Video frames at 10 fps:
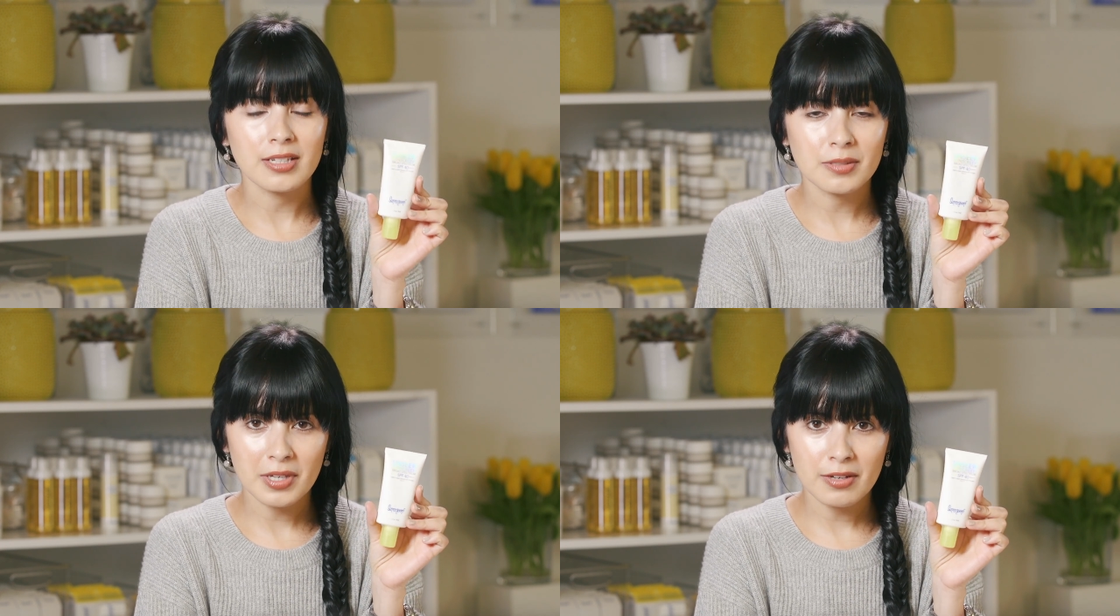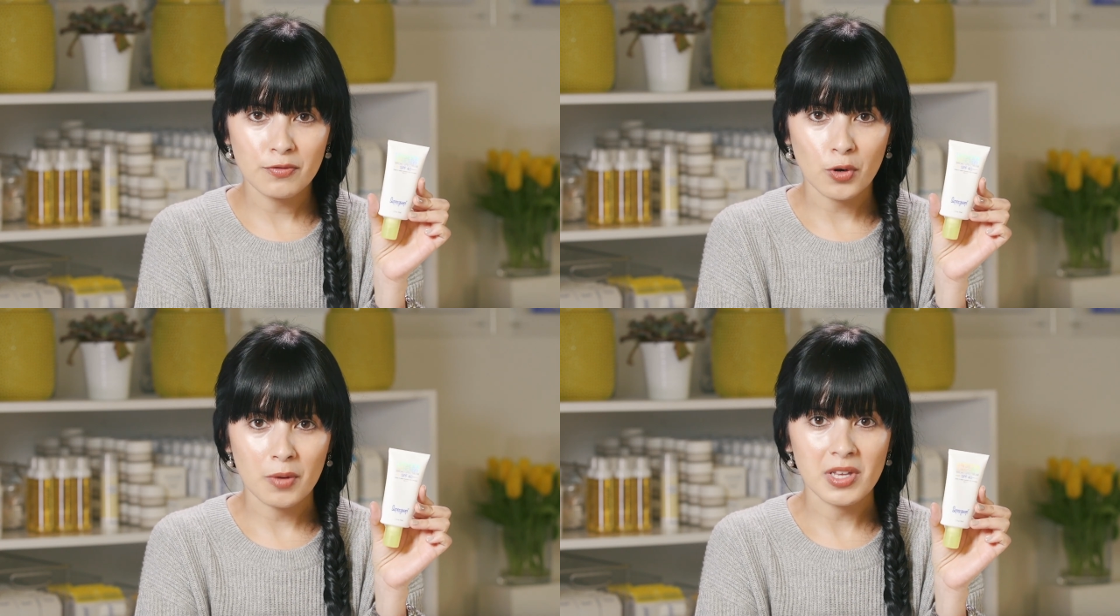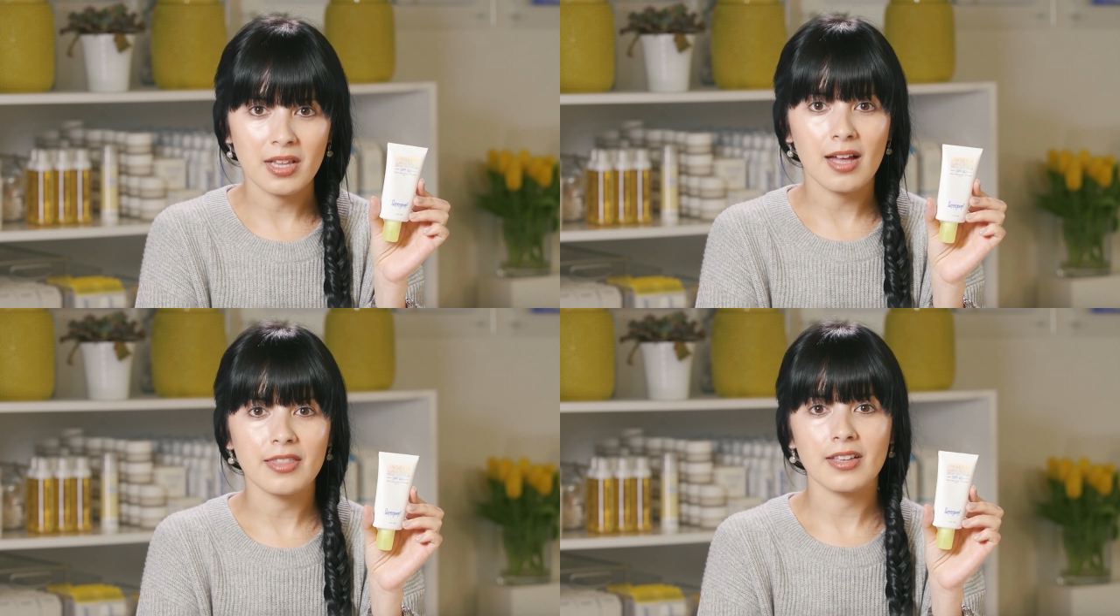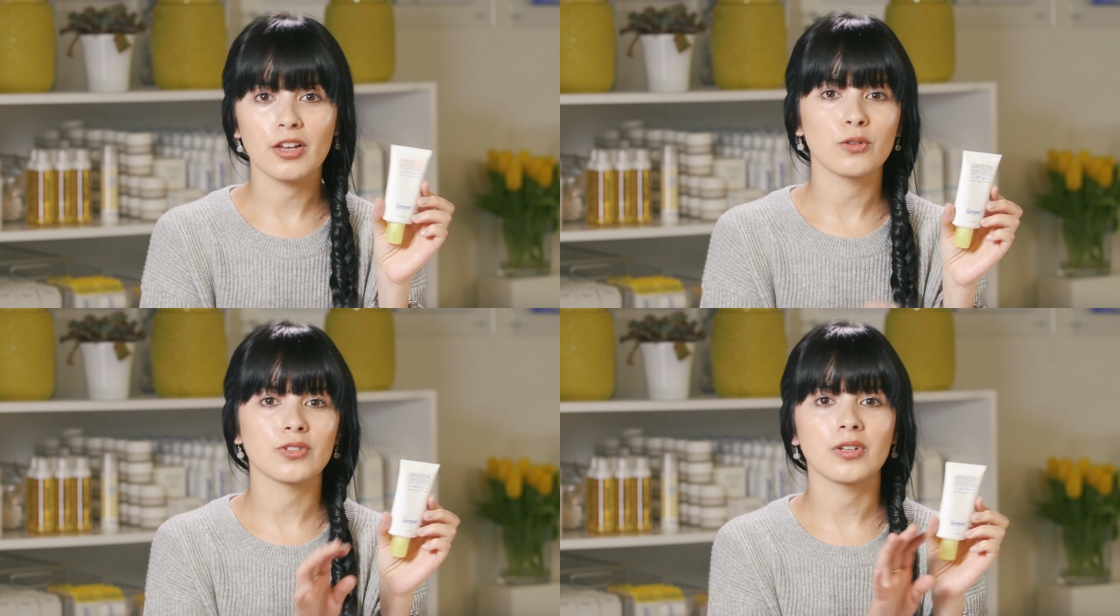SPF formula
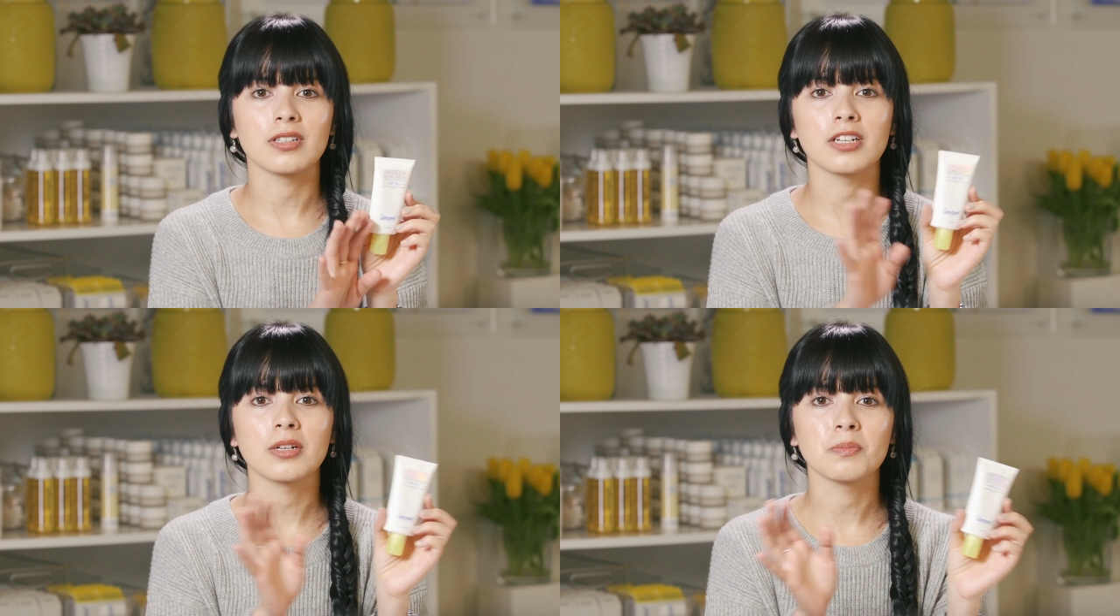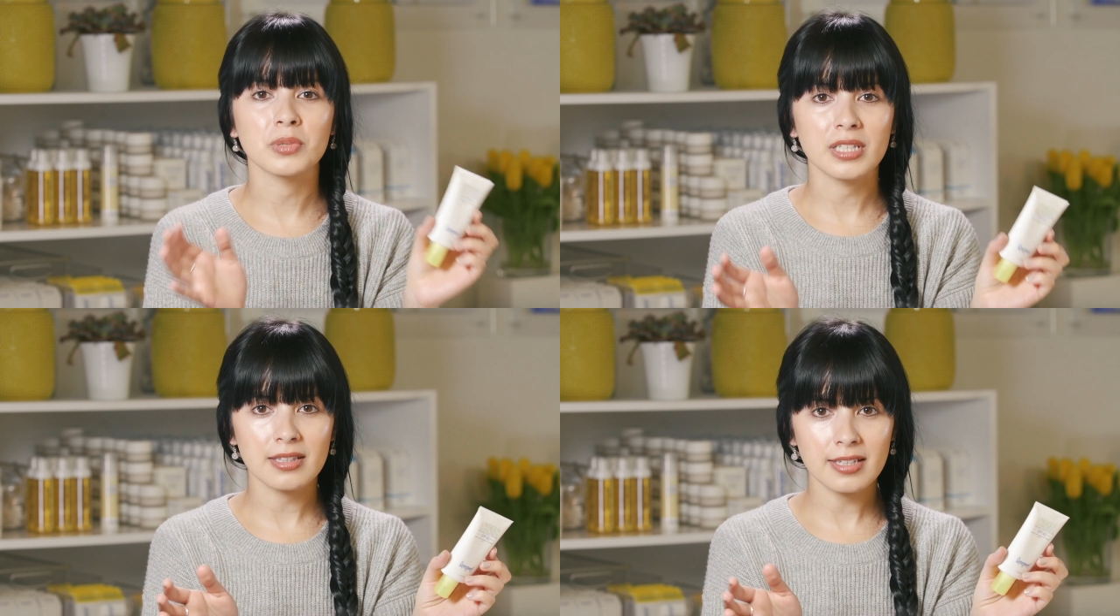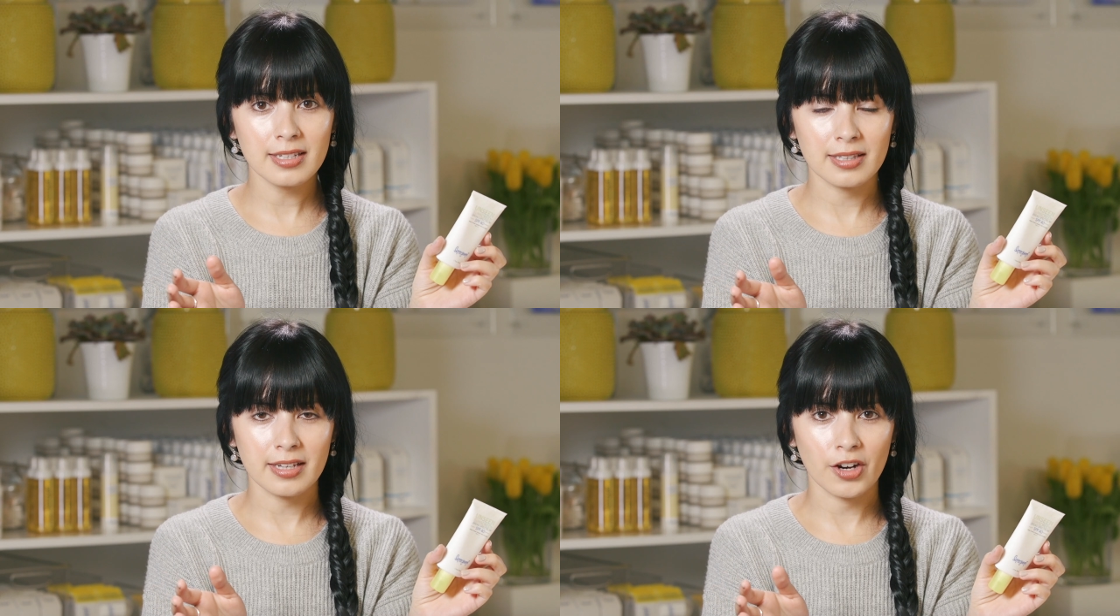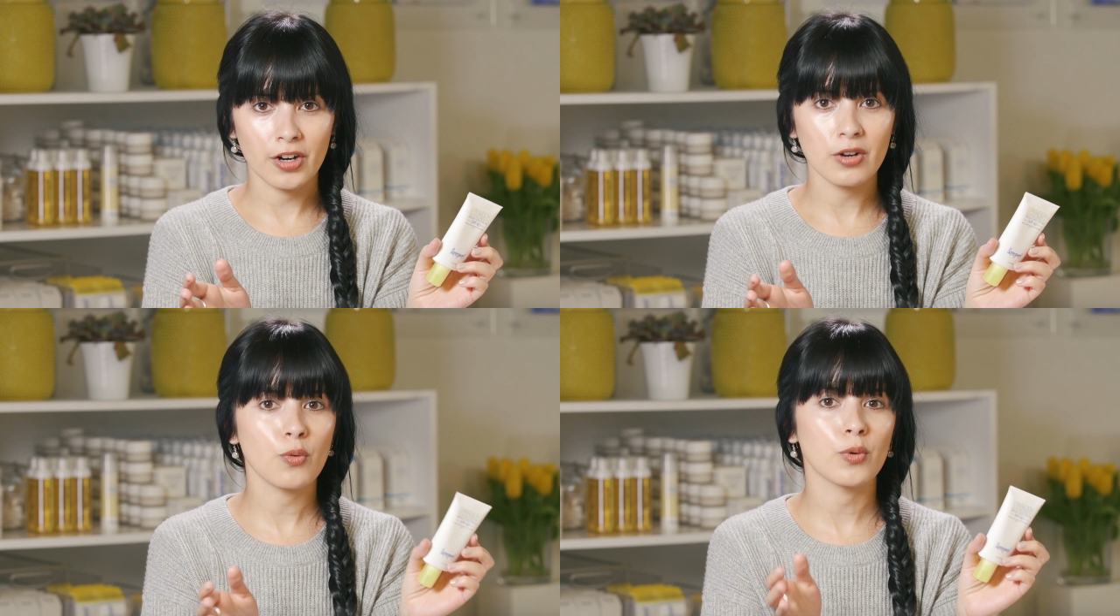that goes on completely clear,